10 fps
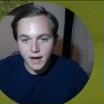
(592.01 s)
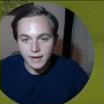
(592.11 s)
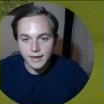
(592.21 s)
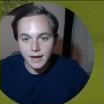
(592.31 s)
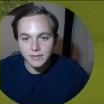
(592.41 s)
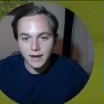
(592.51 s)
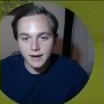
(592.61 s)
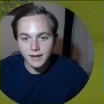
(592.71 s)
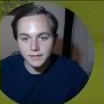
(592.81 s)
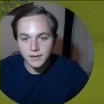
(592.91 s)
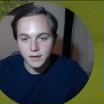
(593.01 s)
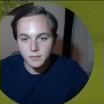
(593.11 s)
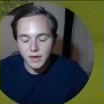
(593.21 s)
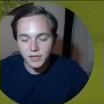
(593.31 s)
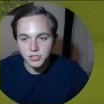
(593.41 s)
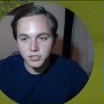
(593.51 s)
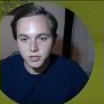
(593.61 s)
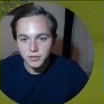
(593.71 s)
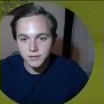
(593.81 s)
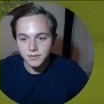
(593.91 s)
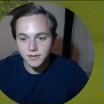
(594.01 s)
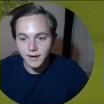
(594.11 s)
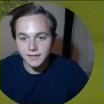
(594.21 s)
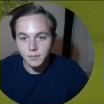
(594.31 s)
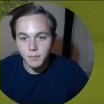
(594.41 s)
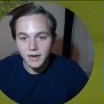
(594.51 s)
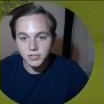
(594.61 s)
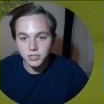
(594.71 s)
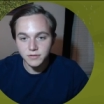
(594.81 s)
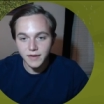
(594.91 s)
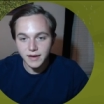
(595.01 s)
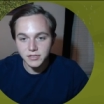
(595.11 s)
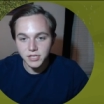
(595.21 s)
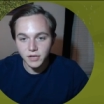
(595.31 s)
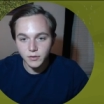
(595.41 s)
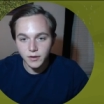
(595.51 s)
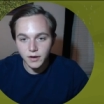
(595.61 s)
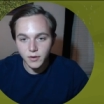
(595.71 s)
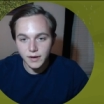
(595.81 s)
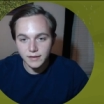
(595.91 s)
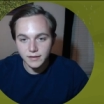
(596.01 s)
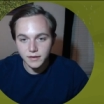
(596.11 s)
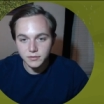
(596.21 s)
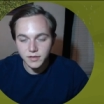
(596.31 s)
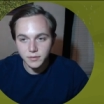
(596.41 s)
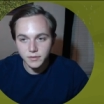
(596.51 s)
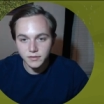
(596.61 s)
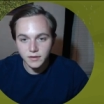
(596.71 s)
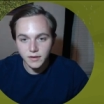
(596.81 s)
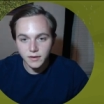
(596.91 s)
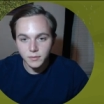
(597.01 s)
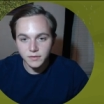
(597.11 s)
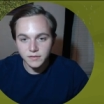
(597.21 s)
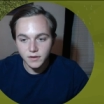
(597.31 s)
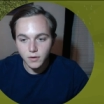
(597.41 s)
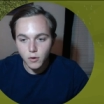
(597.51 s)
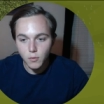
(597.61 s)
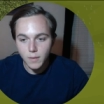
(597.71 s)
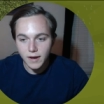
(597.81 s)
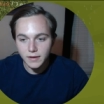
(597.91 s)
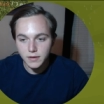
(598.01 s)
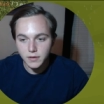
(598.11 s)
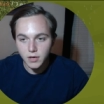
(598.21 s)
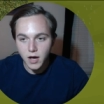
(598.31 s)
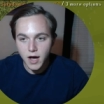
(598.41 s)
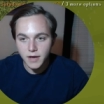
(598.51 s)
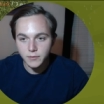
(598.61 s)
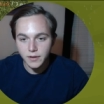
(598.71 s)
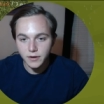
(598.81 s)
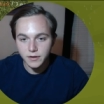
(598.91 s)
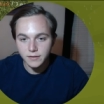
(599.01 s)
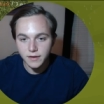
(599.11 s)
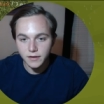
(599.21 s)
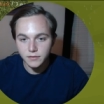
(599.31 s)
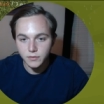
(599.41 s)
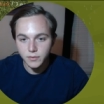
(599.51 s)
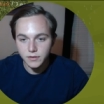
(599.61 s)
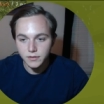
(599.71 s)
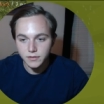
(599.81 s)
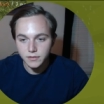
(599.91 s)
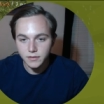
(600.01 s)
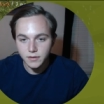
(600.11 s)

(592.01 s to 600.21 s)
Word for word: I count that as a major, as a major advantage. He also, oh, he has a killing cape, but, but still. Oh my god, we are gonna die so quickly.